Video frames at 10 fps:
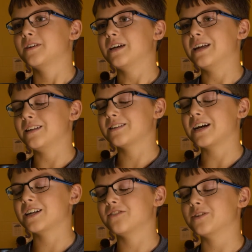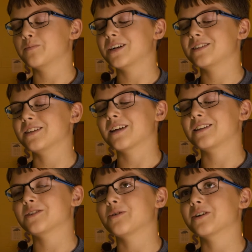and it's kind of depressing that
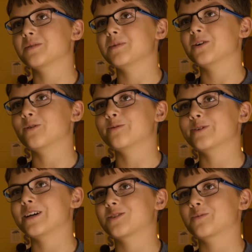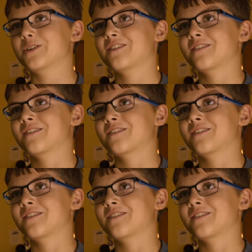it's going to be over next week.